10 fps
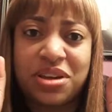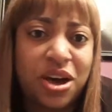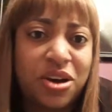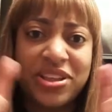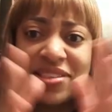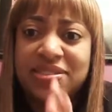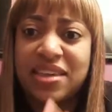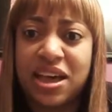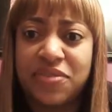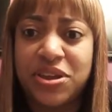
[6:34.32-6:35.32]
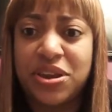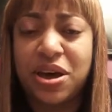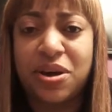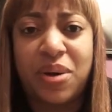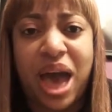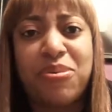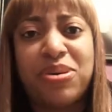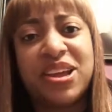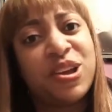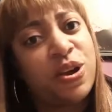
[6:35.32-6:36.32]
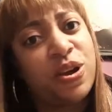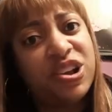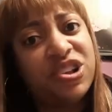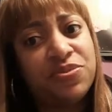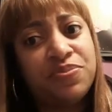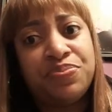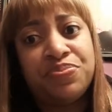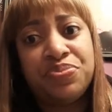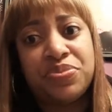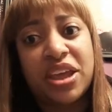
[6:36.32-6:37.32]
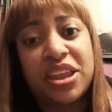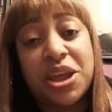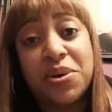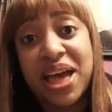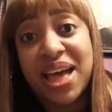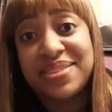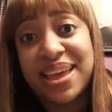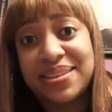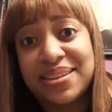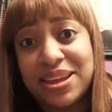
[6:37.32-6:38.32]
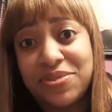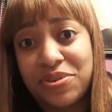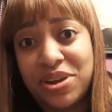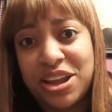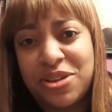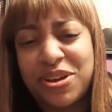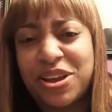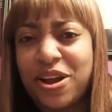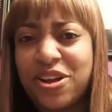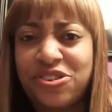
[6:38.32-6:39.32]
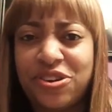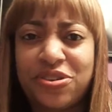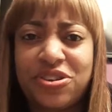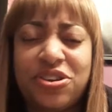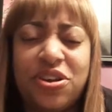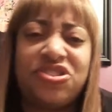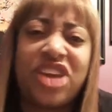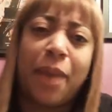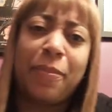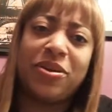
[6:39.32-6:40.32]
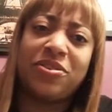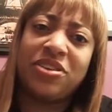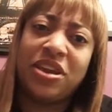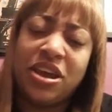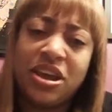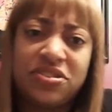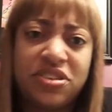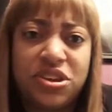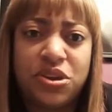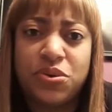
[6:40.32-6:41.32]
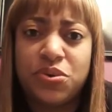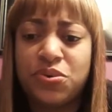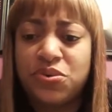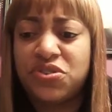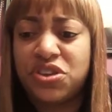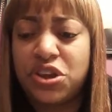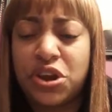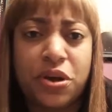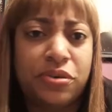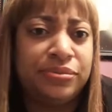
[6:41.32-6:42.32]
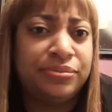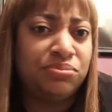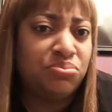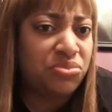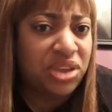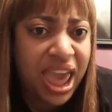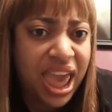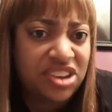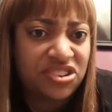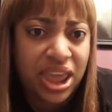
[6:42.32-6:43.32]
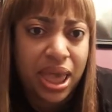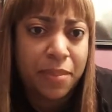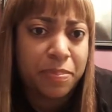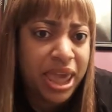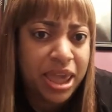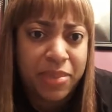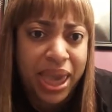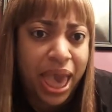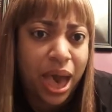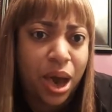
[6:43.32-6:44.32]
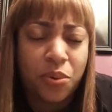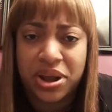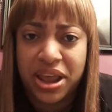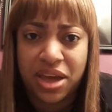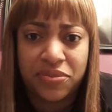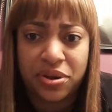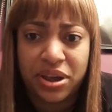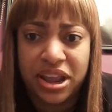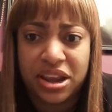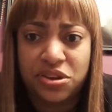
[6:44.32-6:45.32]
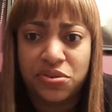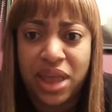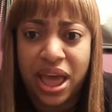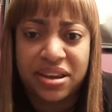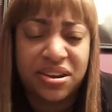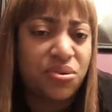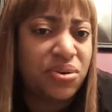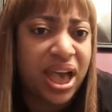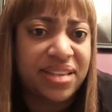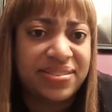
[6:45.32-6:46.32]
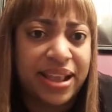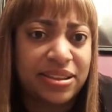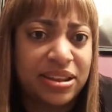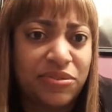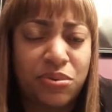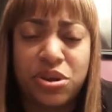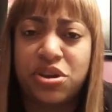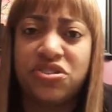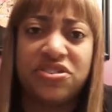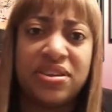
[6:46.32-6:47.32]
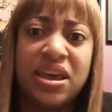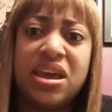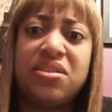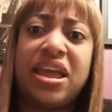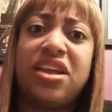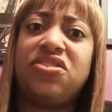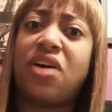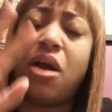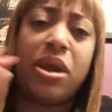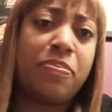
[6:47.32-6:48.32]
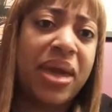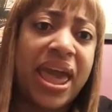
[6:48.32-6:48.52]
COVID stuff, I would encourage no contact delivery, encourage your, shoppers to use, Cash App, PayPal, whatever, and do like a no contact delivery where they could just already